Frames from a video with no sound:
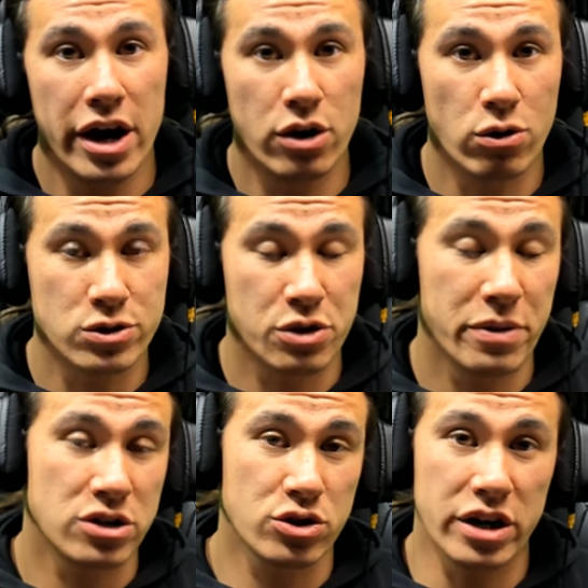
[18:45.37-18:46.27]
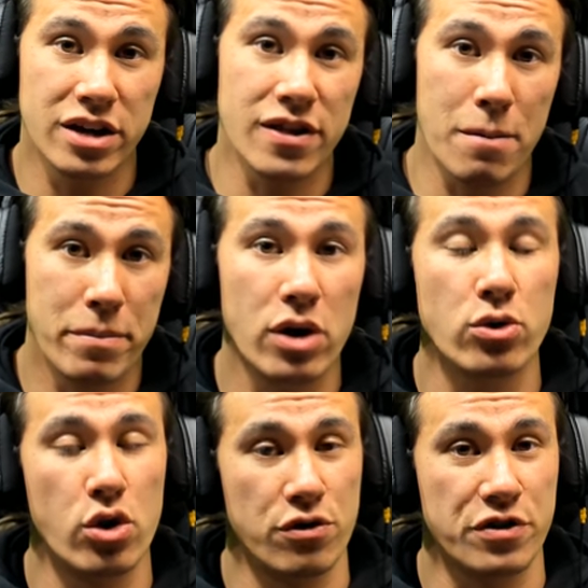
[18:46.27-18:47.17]
and also make sure to hit that
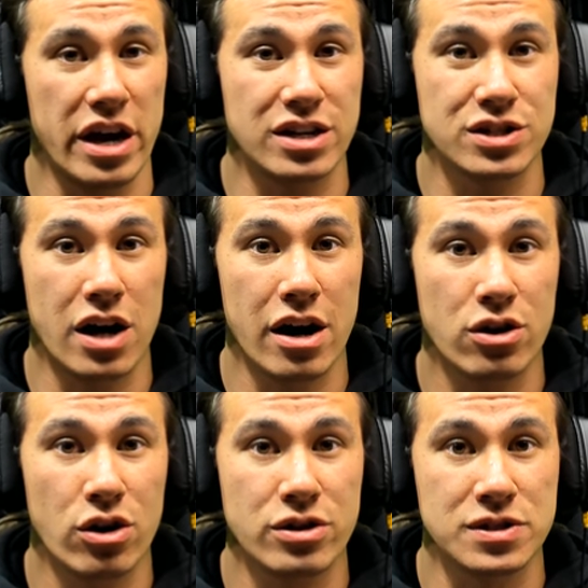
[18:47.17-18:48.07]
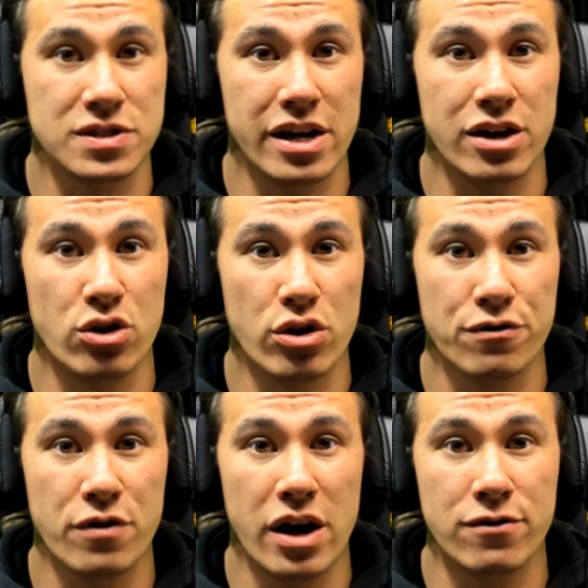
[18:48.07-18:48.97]
bell notification icon to stay
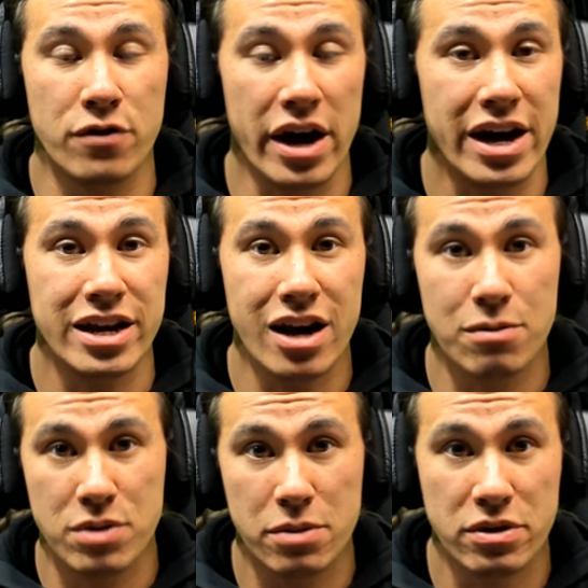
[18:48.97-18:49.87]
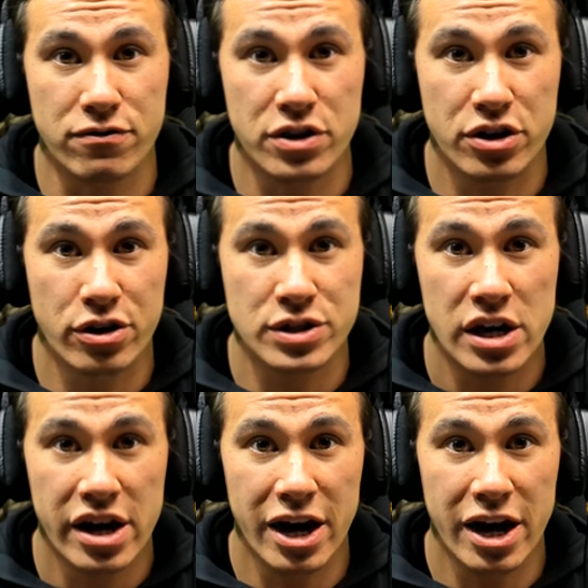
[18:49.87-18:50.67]
notified for any upcoming videos,